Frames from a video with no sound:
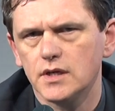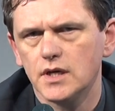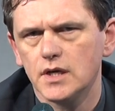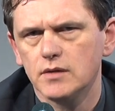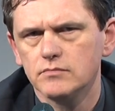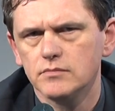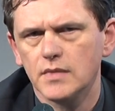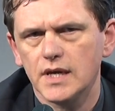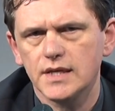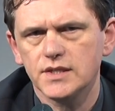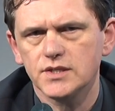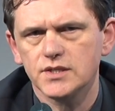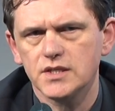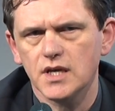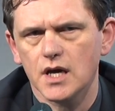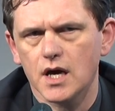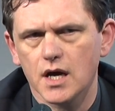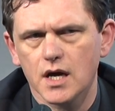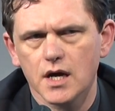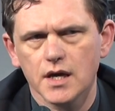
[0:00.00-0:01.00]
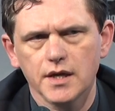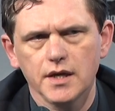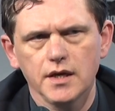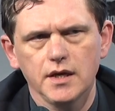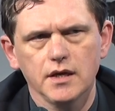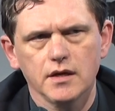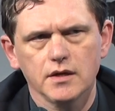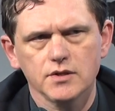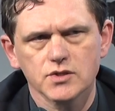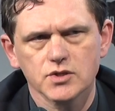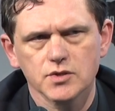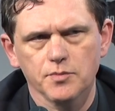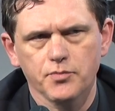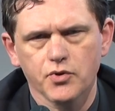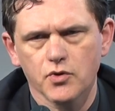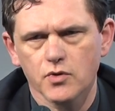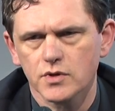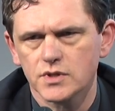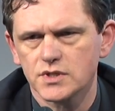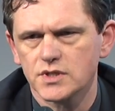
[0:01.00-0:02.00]
ACI
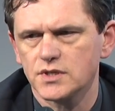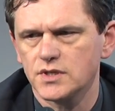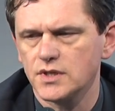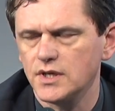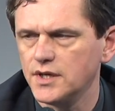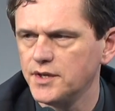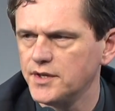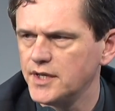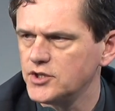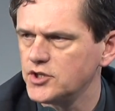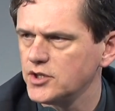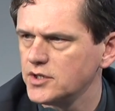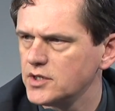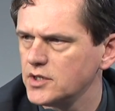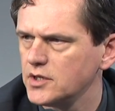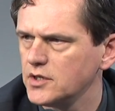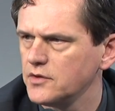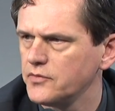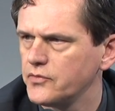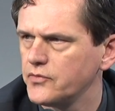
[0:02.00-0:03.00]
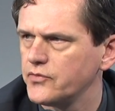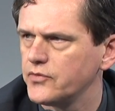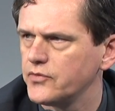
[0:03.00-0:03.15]
supports the initiative,